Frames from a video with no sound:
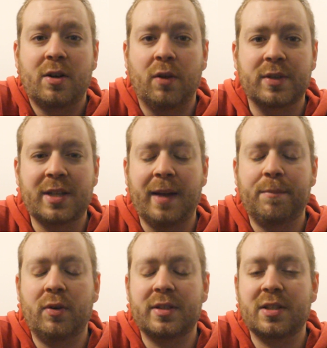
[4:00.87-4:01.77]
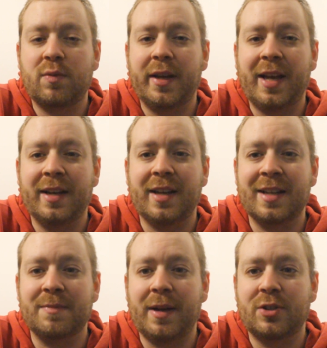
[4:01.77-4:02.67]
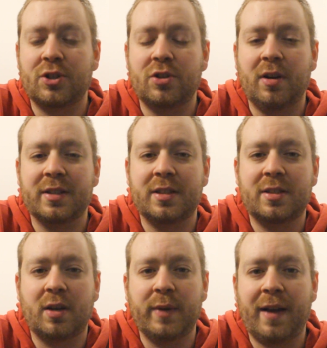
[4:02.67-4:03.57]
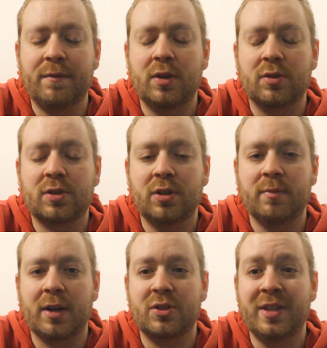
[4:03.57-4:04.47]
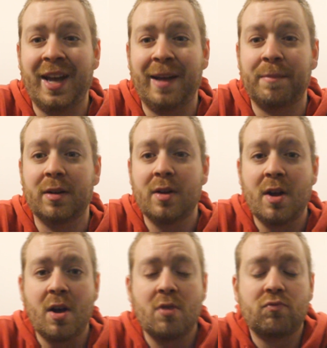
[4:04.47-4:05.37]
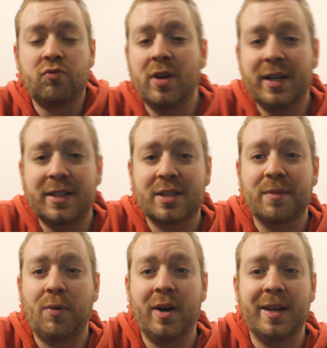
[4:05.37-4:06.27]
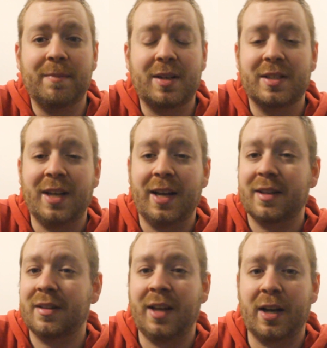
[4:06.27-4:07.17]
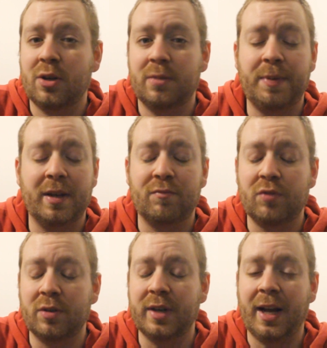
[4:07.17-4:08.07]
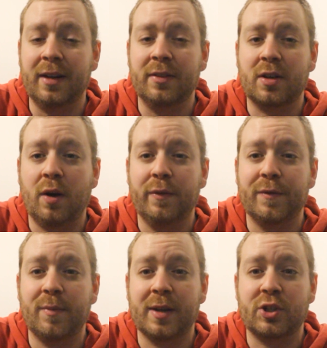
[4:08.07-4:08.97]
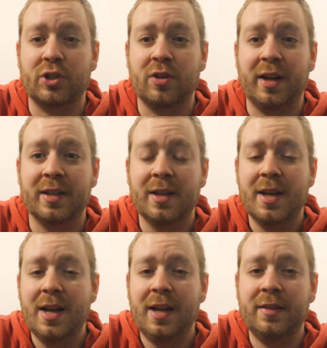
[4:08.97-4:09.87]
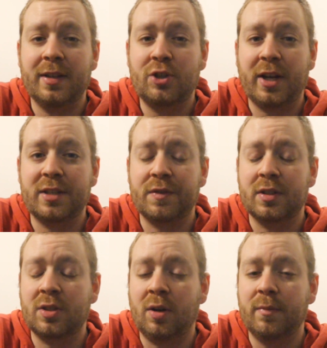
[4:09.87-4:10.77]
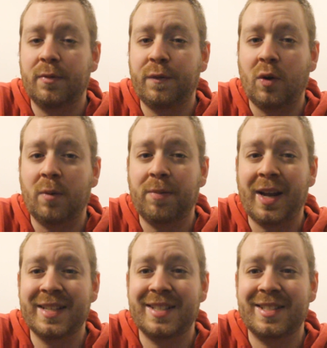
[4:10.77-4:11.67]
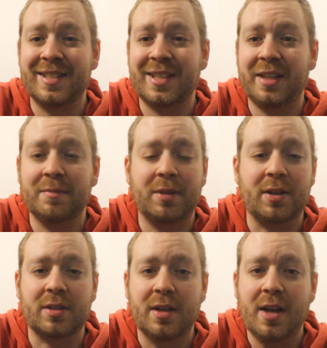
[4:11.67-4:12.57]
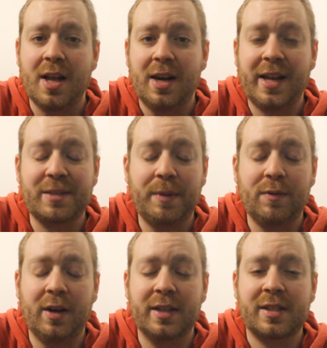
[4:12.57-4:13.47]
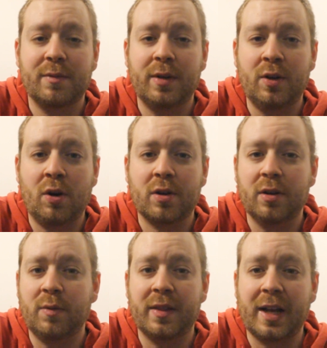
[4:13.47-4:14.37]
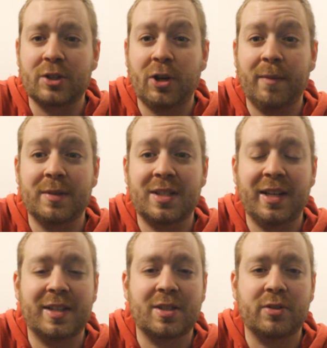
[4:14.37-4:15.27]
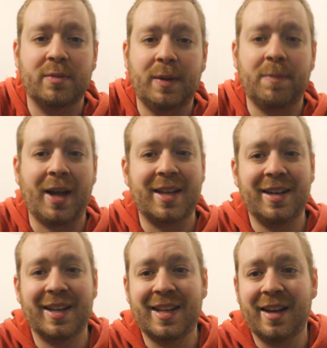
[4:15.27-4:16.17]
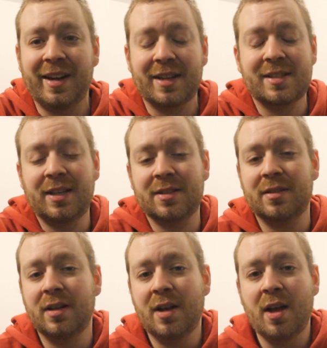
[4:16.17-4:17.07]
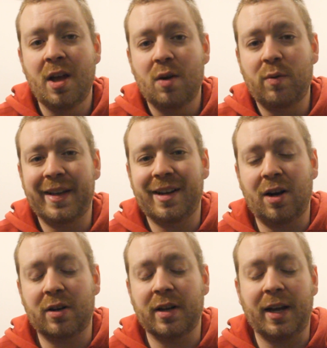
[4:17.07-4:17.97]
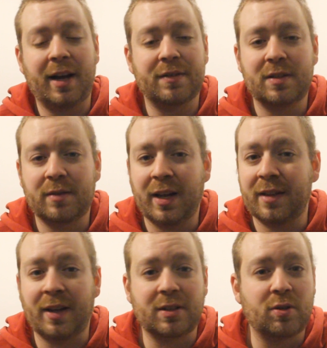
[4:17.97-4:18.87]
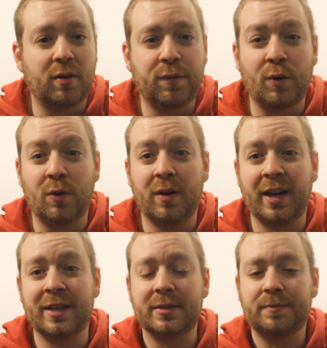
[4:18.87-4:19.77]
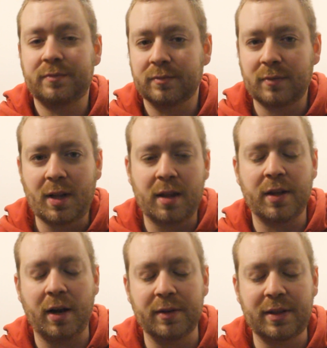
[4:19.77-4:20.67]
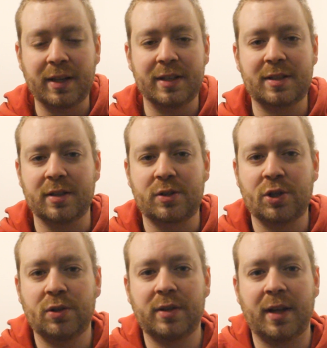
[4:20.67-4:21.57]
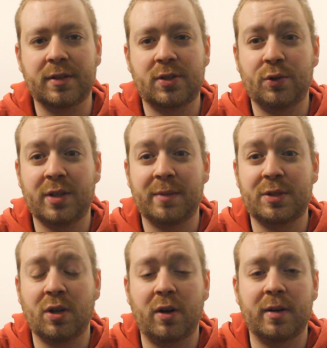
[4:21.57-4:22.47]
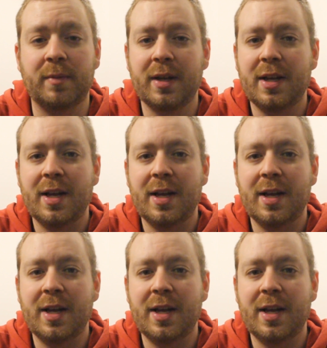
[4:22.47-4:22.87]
got the same points this weekend as Manchester United, so we haven't lost too much there. But really disappointing, because that could be a real nail in the coffin for Manchester United in their chase for the top four places this season. Because let's be realistic, we're not going to win that Champions League. So to be back in it again next season, we are going to have to get in that top four. And the only thing is that the other two teams, Tottenham